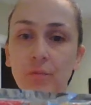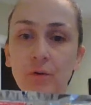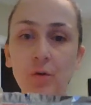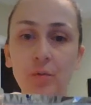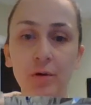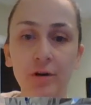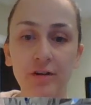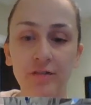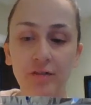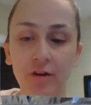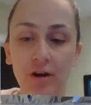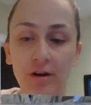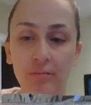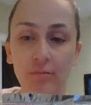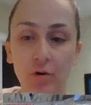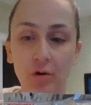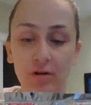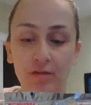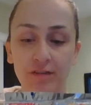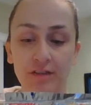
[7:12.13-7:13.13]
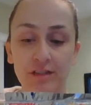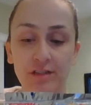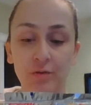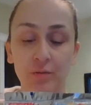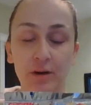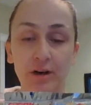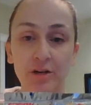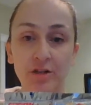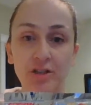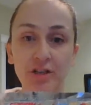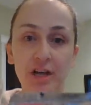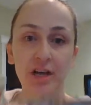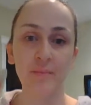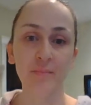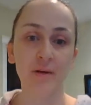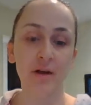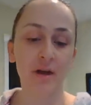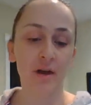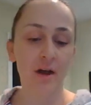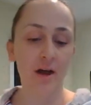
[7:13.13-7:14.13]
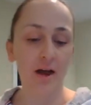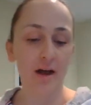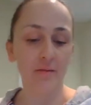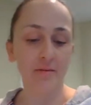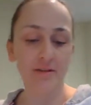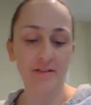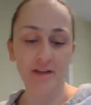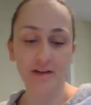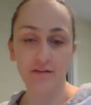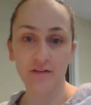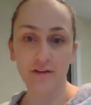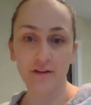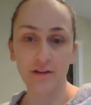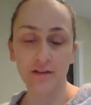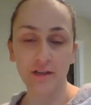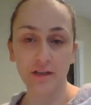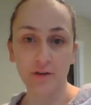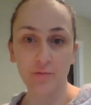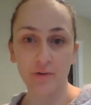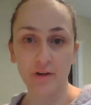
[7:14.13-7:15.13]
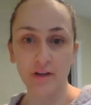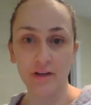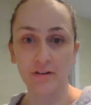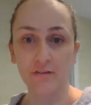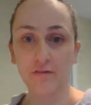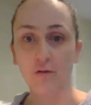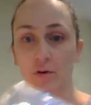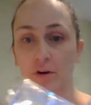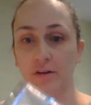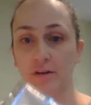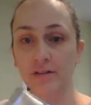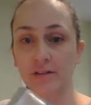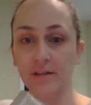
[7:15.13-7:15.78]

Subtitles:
where you've got it more of a square shape, I would definitely reinforce